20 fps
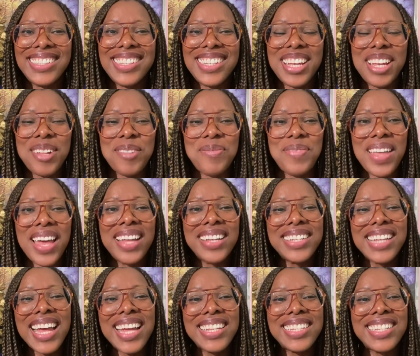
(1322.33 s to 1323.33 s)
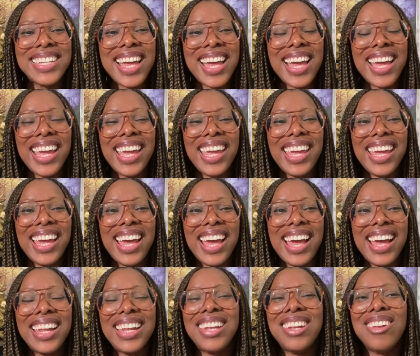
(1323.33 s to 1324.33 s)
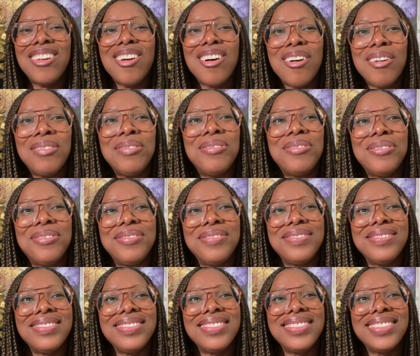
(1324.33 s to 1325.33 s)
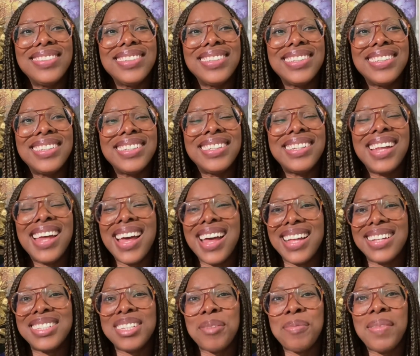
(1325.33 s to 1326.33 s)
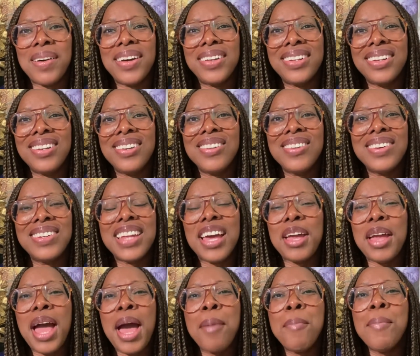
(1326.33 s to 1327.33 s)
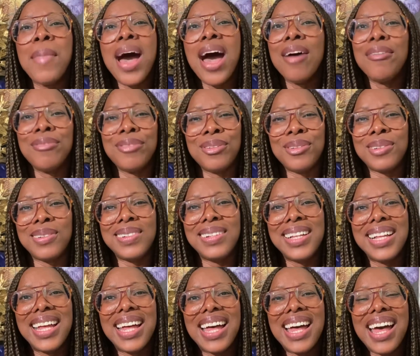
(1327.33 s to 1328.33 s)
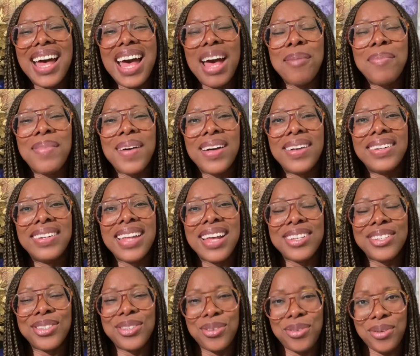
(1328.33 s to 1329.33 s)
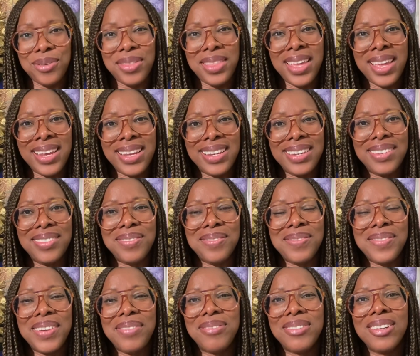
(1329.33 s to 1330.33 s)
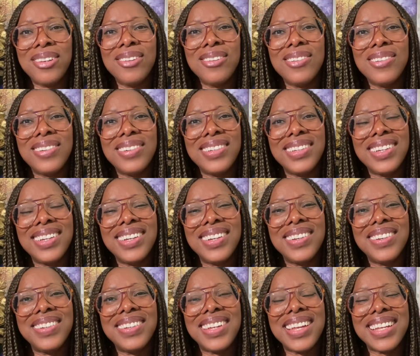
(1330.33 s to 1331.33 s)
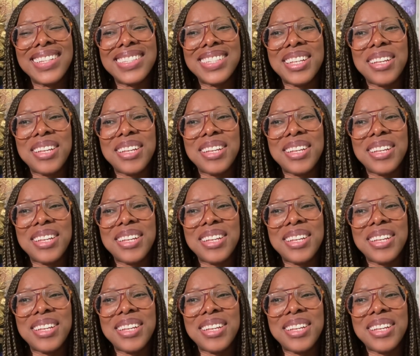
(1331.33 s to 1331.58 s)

I love that about the Lord. I marvel about that sort of thing with the Lord, you know, that